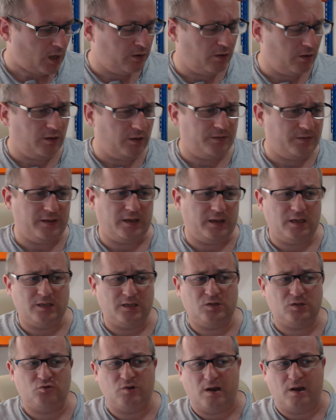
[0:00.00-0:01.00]
The other thing
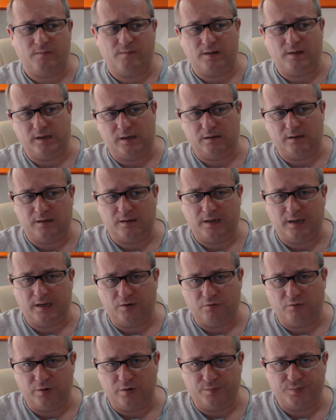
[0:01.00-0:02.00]
is traveling in
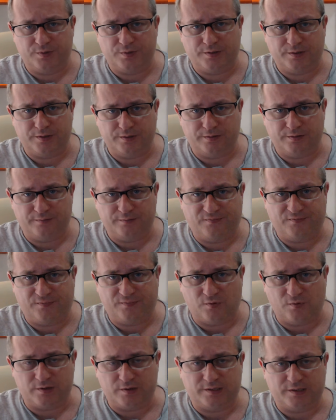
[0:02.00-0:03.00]
groups
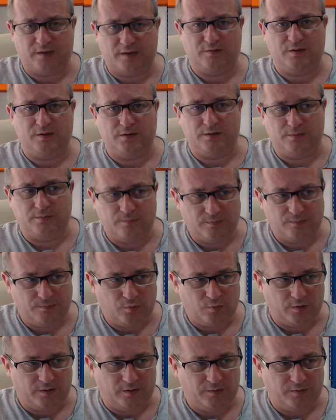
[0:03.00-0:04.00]
for a safety
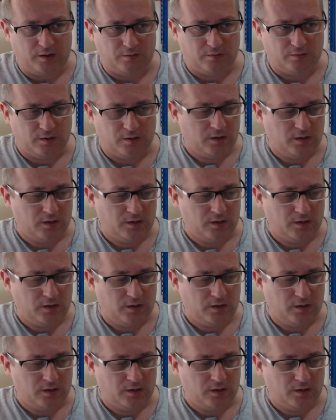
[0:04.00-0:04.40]
point of view.